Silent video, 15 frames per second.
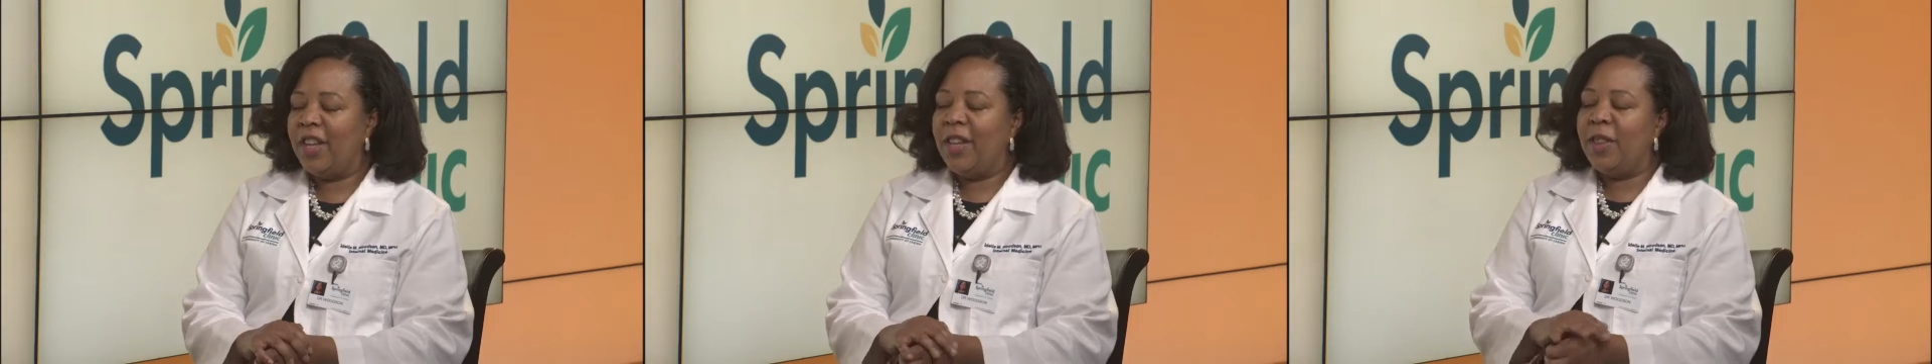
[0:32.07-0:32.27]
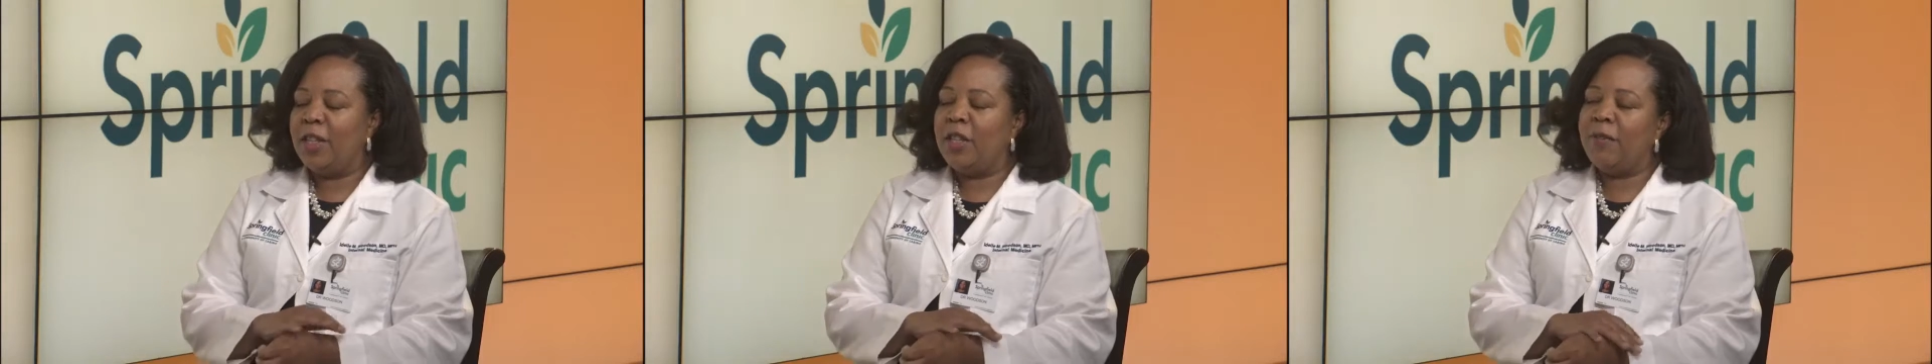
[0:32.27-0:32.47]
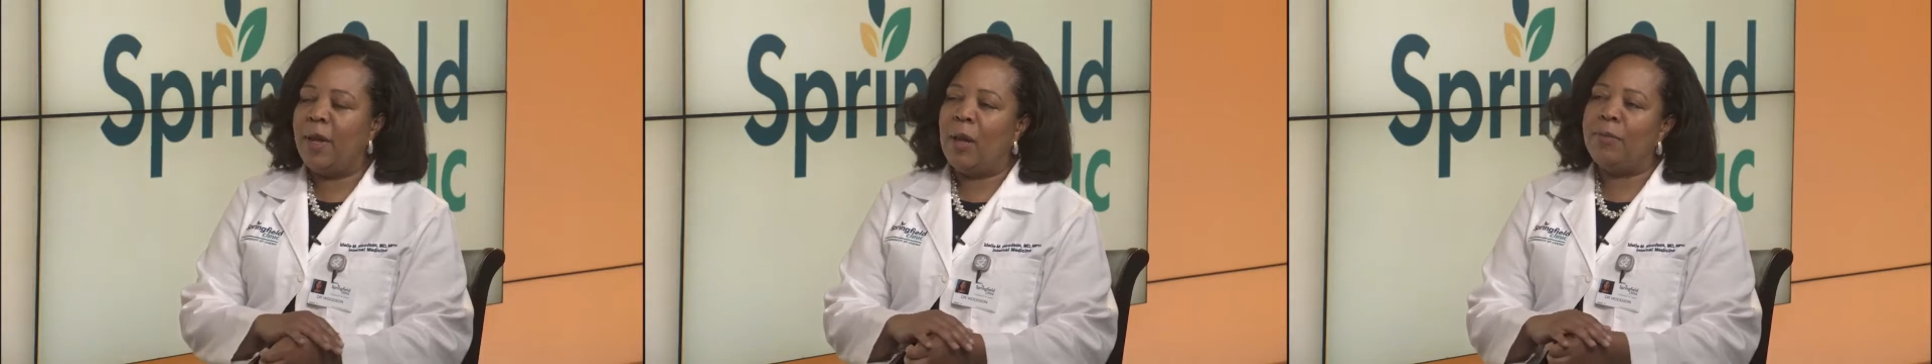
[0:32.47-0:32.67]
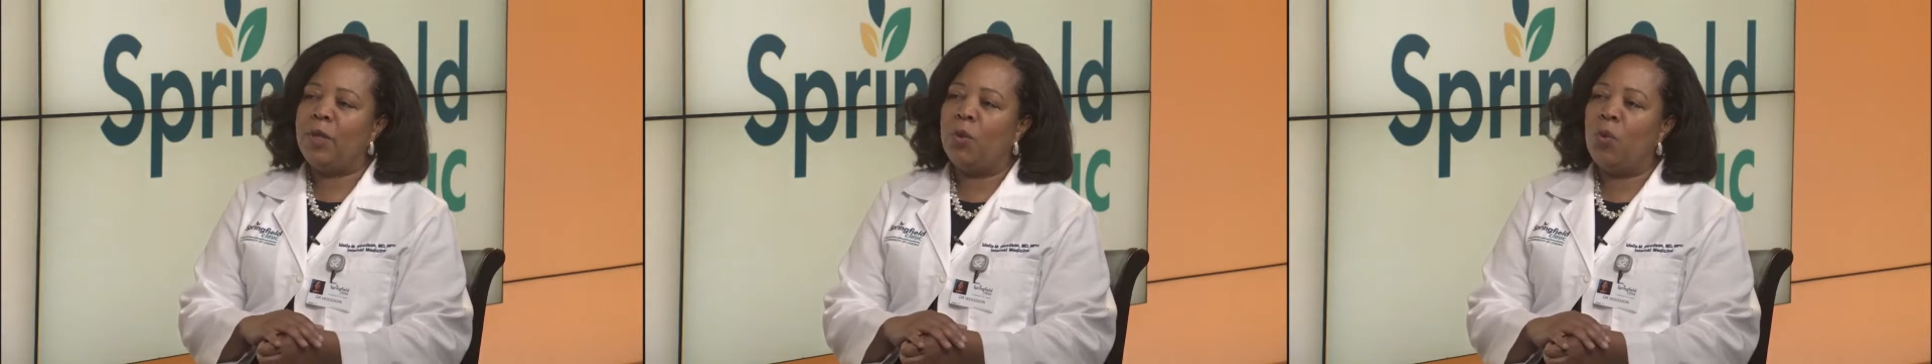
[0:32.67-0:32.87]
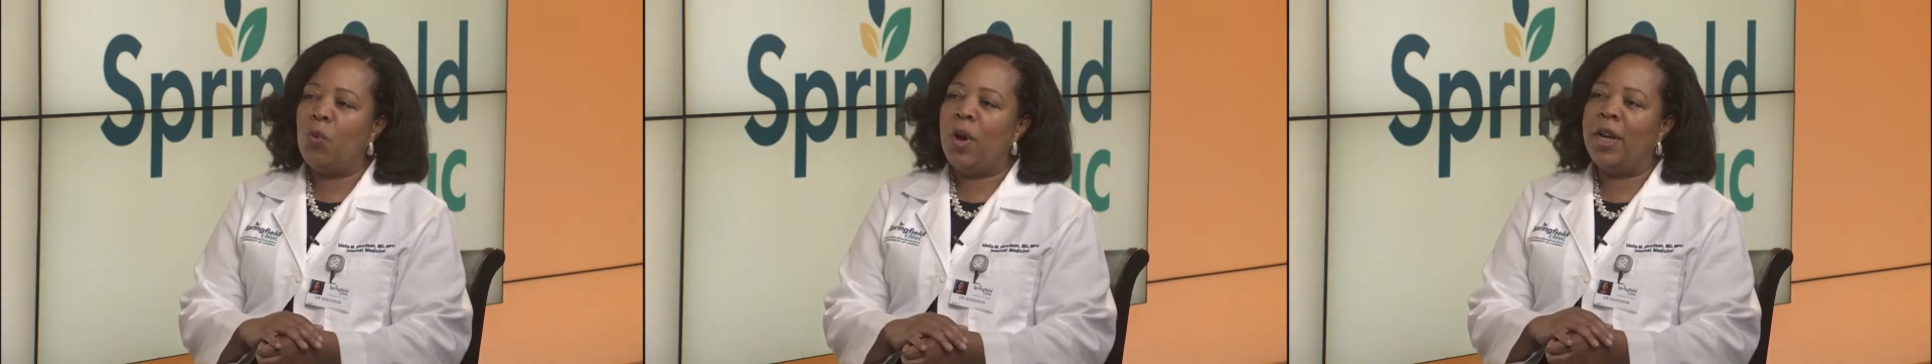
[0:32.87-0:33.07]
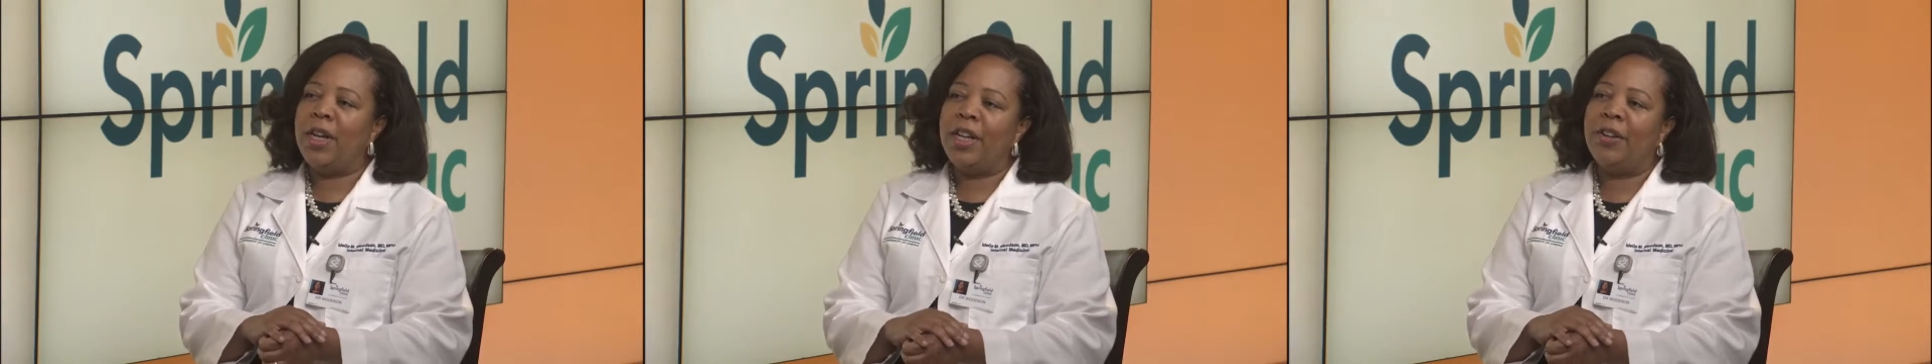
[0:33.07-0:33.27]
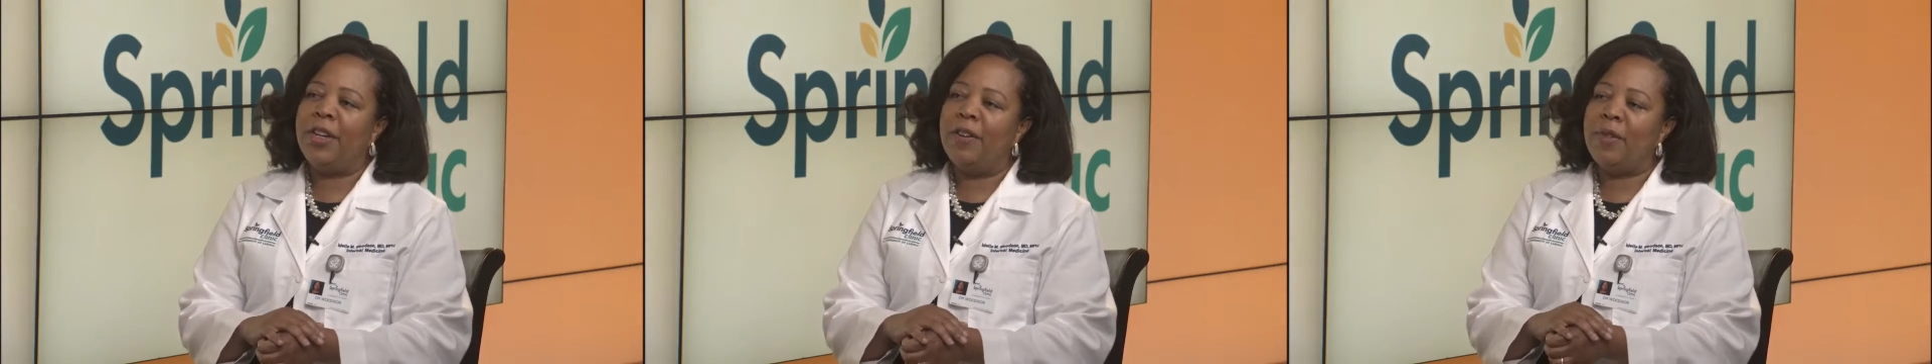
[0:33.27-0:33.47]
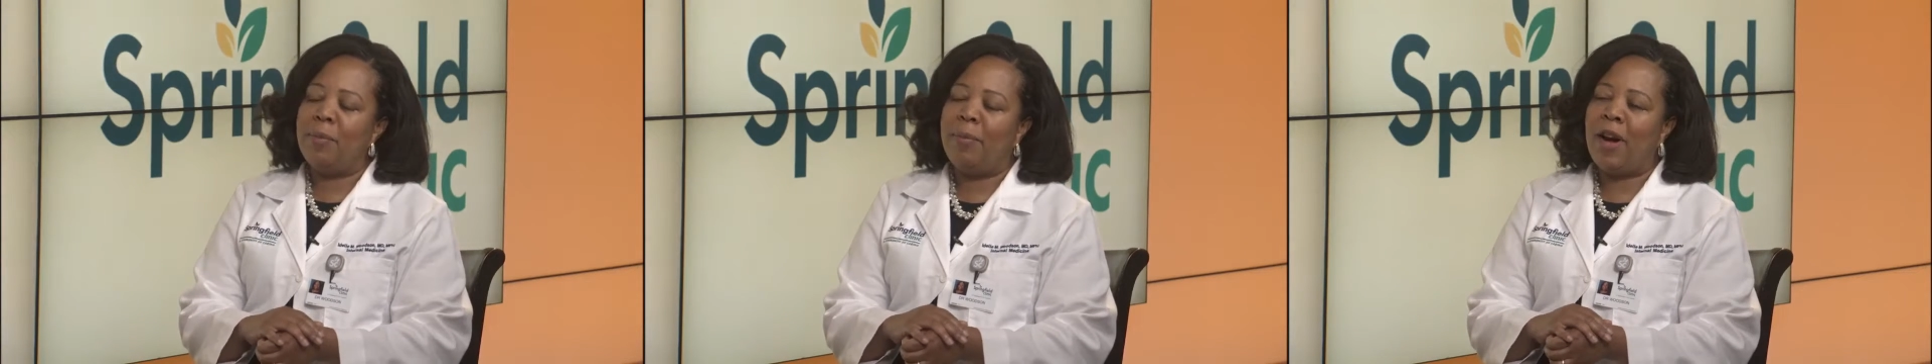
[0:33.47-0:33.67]
that develops in one area
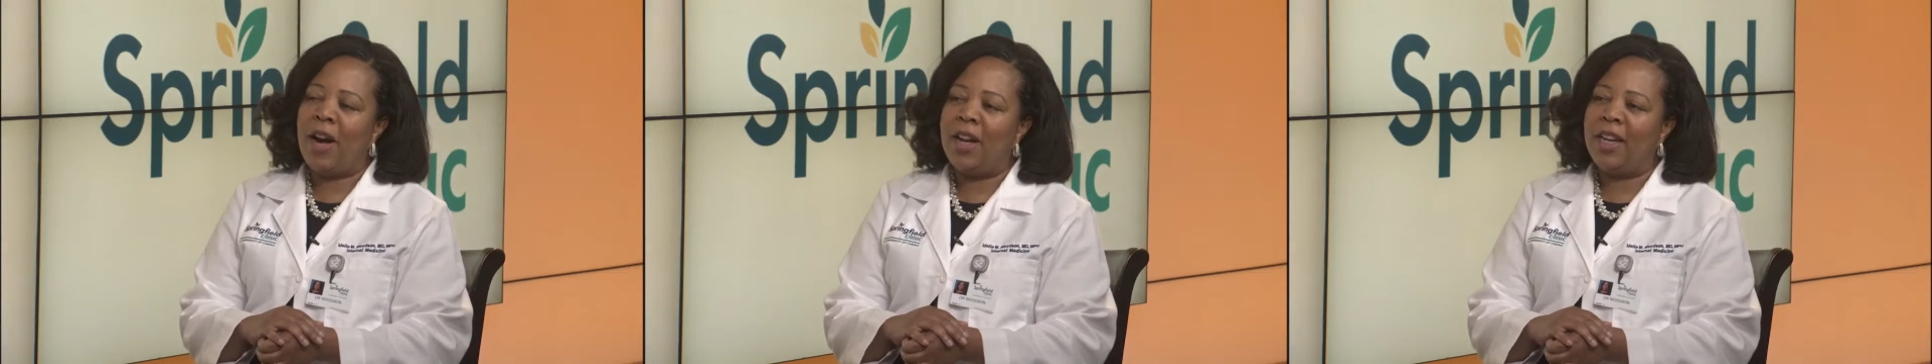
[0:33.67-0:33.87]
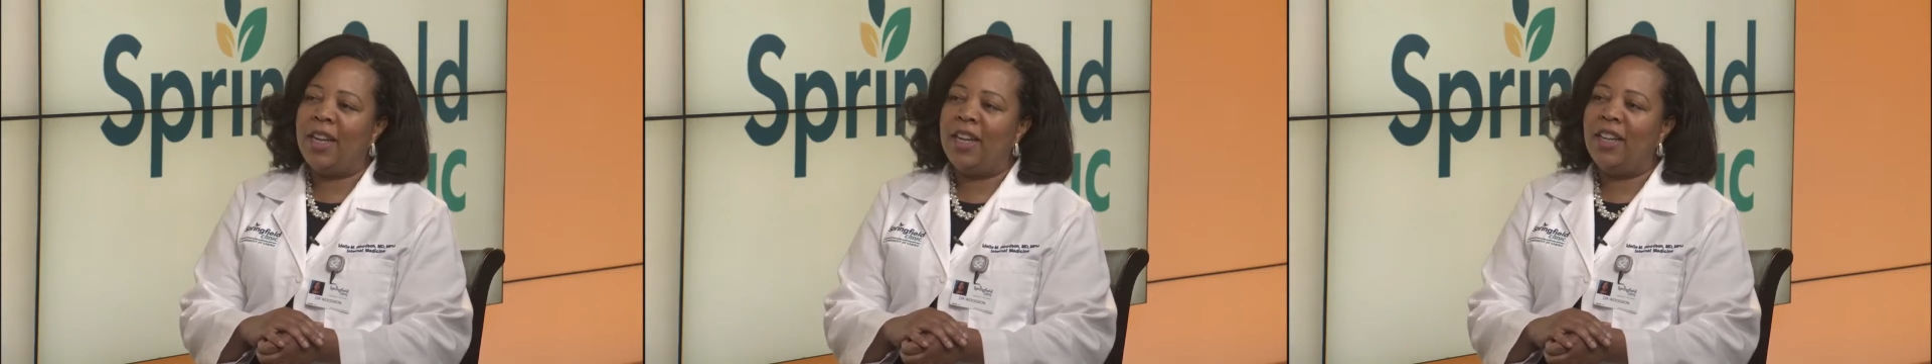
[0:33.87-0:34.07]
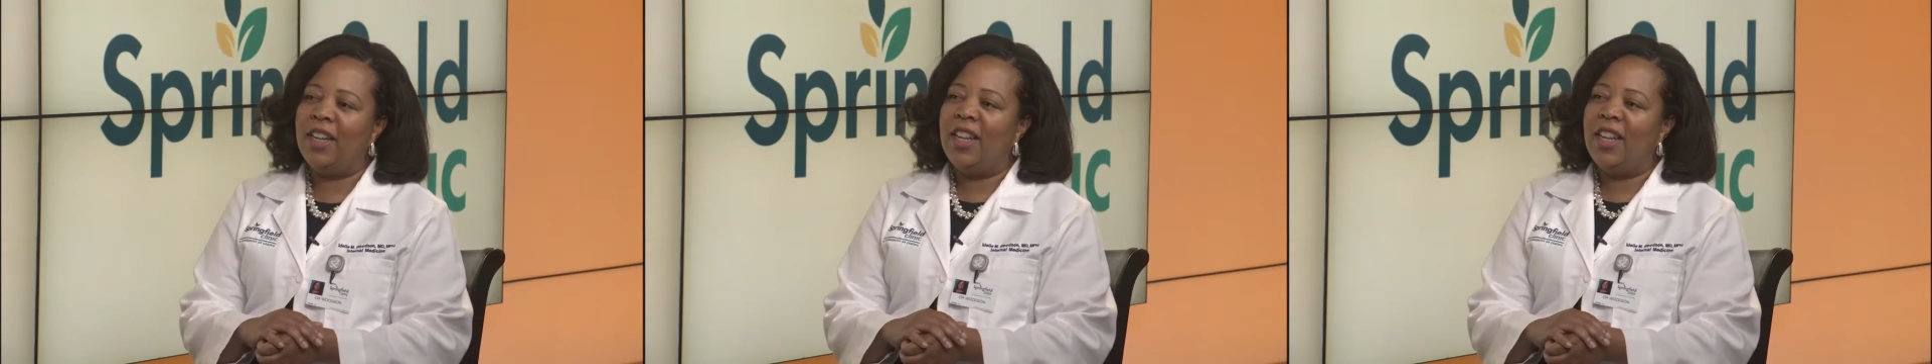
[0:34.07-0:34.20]
of the body.